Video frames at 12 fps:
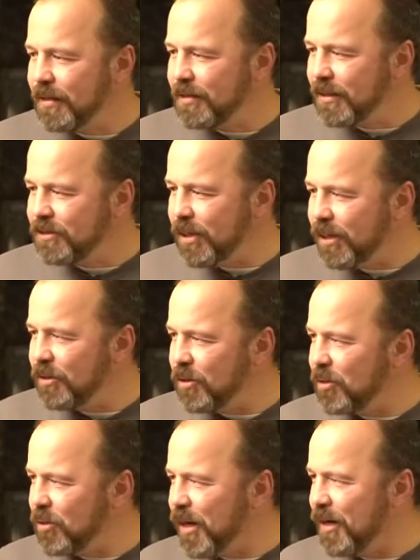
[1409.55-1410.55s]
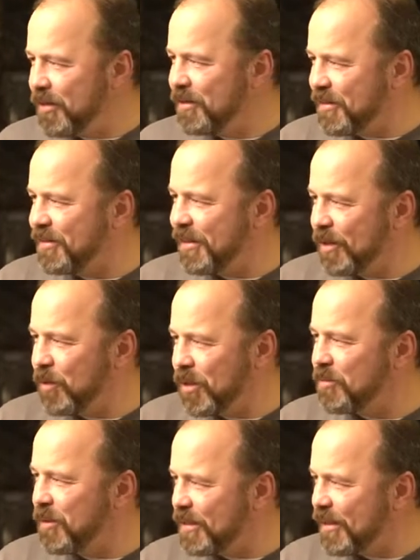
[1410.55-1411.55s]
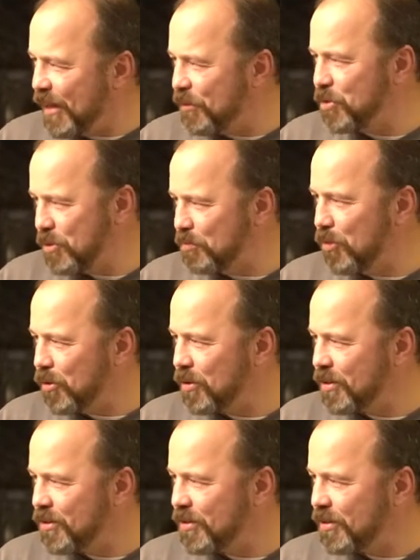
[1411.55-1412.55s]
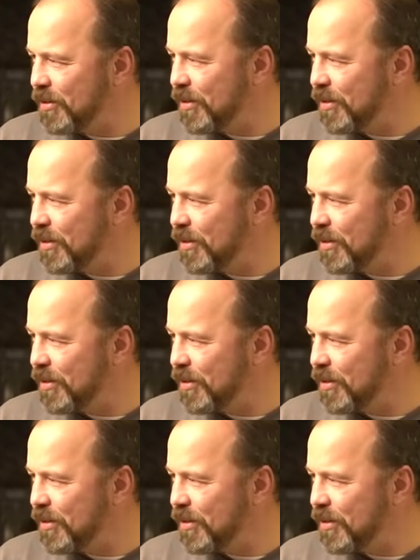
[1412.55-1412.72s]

they'll tell you, uh, they will admit, I was in bondage.